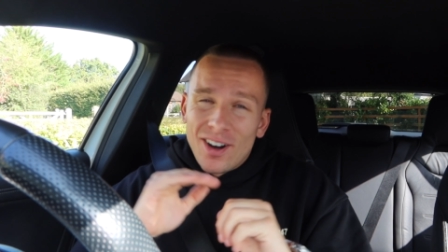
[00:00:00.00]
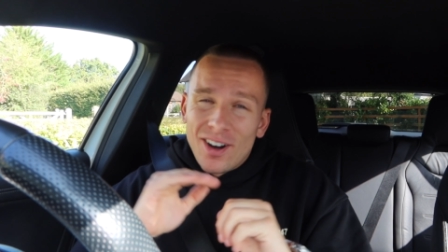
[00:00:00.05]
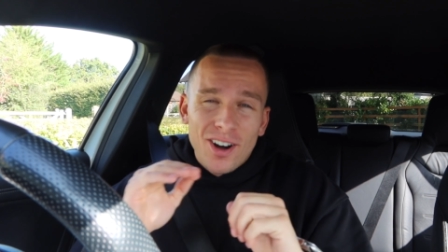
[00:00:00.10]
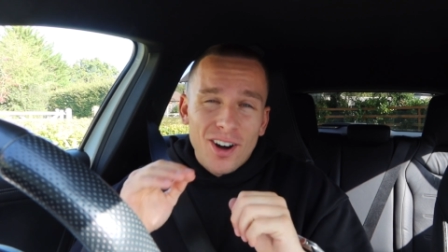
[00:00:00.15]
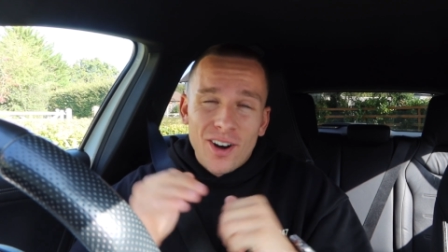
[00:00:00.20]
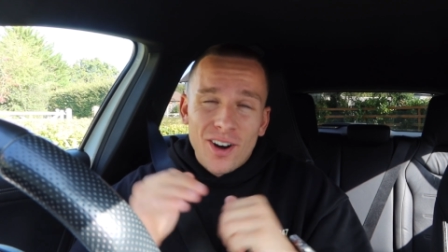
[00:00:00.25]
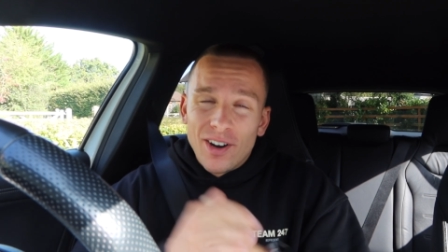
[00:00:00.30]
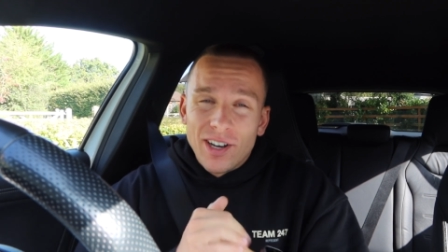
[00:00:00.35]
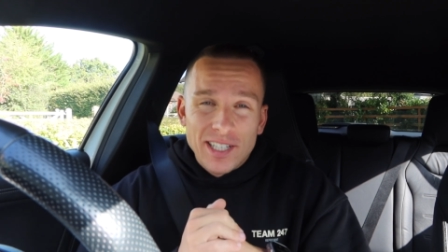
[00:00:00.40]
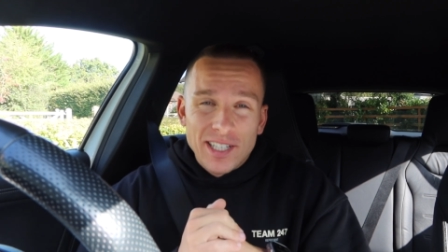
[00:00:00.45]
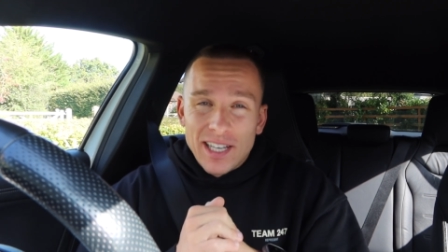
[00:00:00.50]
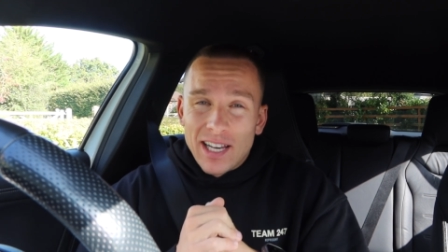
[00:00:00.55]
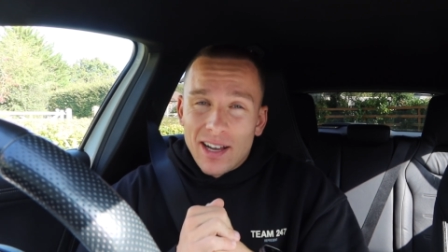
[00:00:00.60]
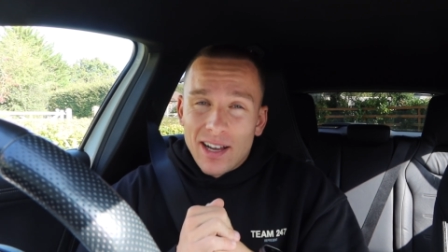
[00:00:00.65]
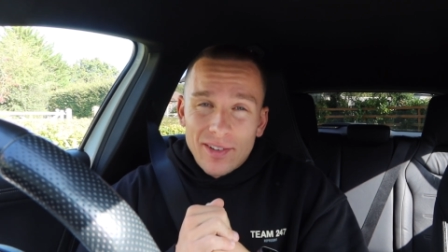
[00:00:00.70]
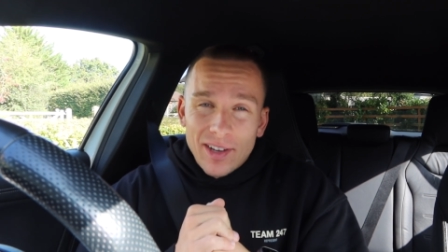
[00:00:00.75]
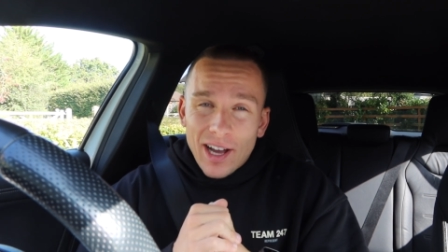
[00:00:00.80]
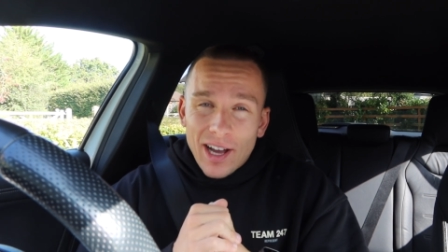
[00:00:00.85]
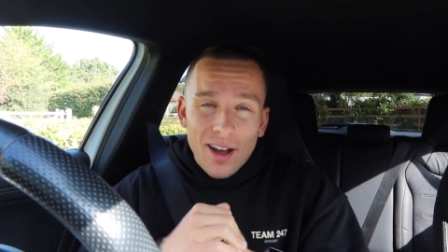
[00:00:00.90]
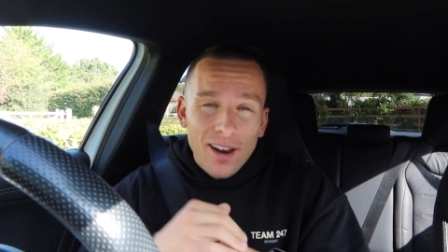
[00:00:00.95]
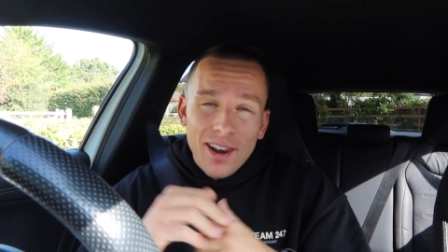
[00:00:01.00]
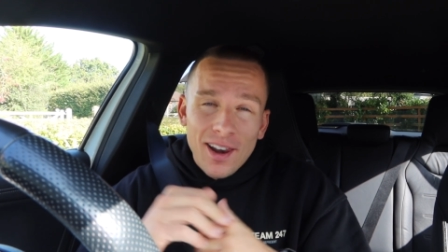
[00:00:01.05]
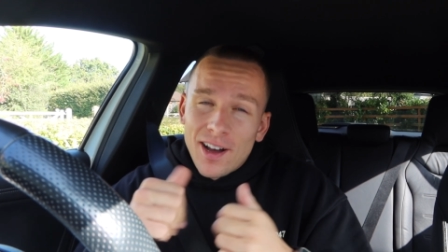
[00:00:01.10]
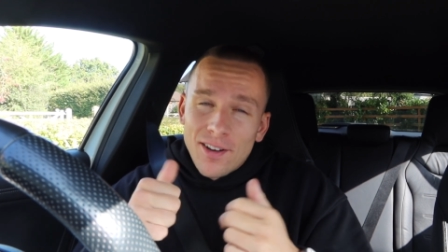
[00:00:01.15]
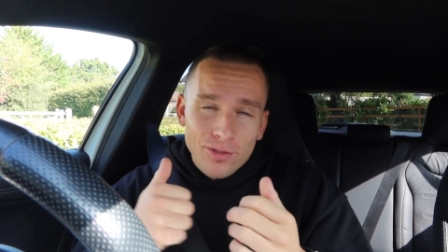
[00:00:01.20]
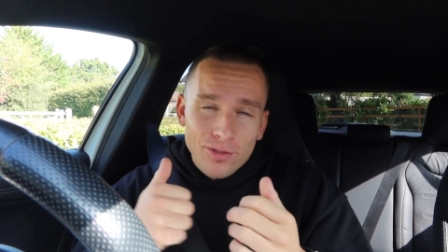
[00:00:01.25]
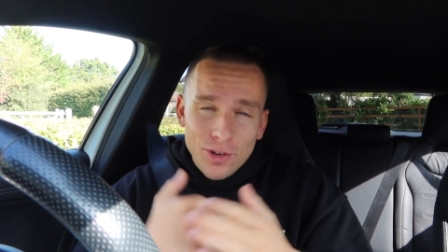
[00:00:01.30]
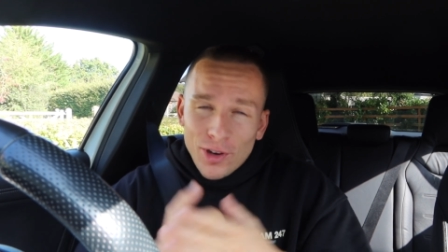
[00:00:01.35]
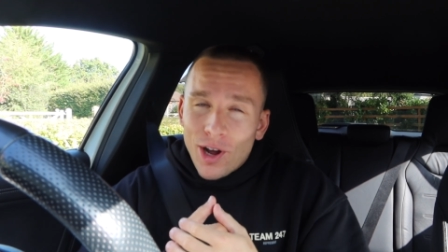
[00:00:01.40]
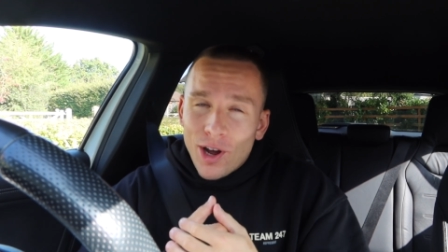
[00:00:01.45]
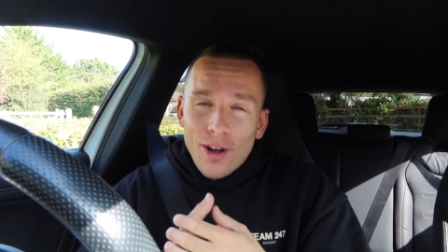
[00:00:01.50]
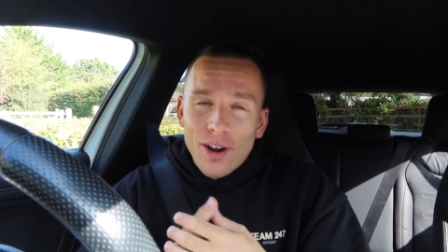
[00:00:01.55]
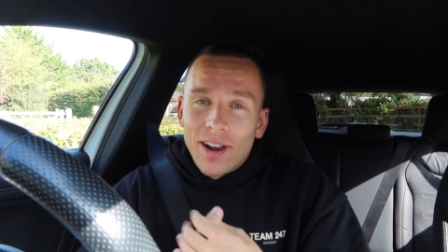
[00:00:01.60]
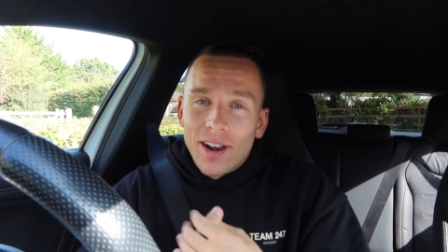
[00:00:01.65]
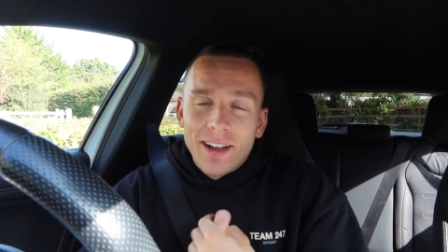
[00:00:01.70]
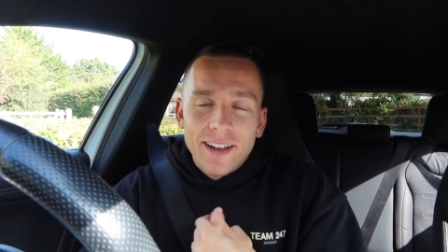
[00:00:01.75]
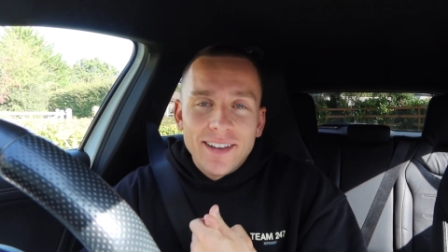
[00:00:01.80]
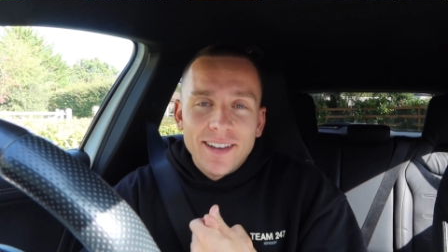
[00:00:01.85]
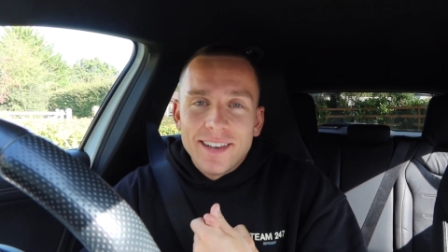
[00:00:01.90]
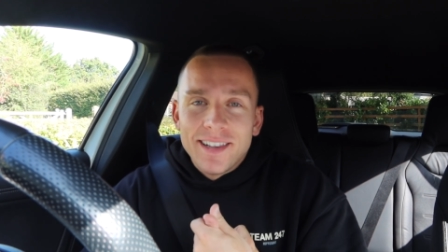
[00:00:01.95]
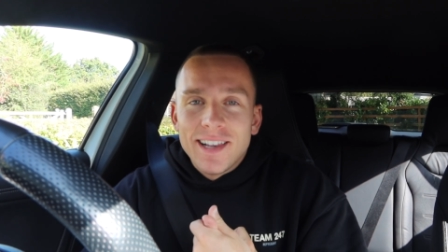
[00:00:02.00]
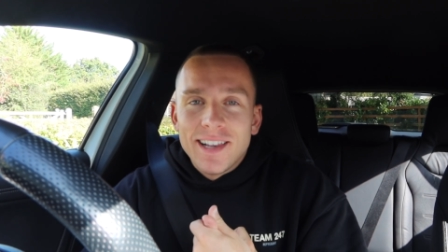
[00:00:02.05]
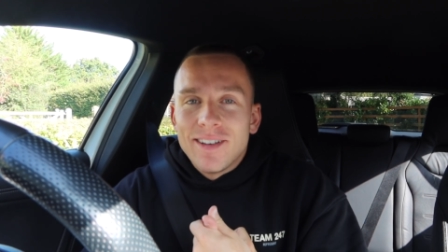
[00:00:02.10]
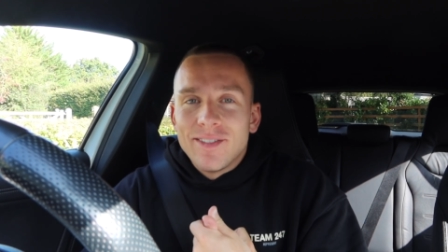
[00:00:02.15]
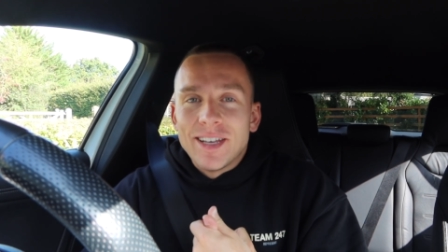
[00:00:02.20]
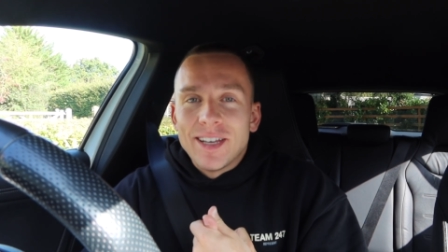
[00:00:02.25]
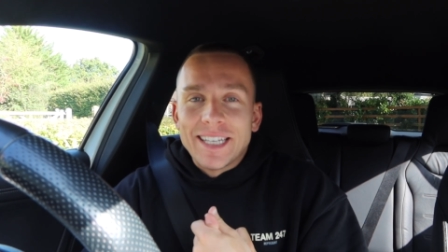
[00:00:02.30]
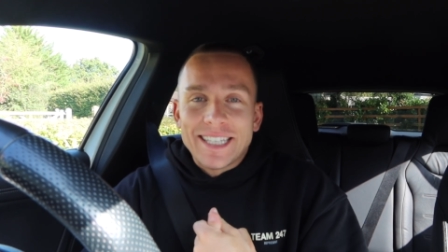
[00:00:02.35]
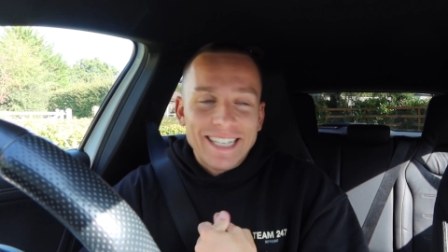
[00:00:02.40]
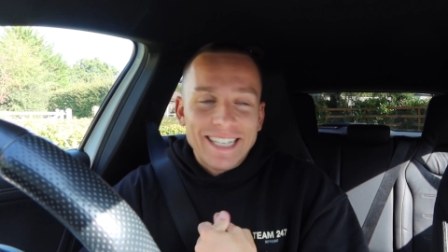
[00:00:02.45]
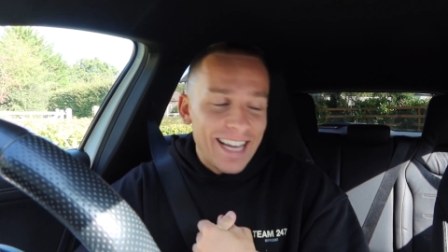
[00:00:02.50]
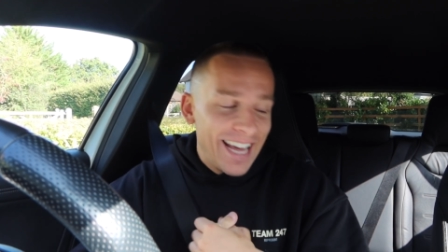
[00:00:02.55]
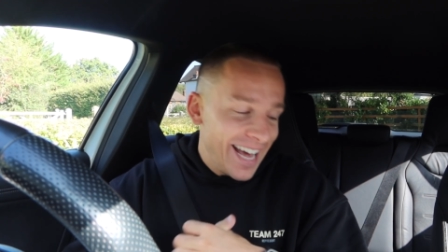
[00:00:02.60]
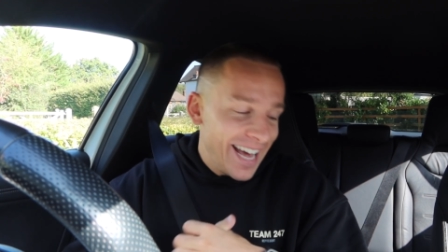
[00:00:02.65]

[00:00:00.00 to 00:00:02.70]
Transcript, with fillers: I honestly love it. I love granola. Love it.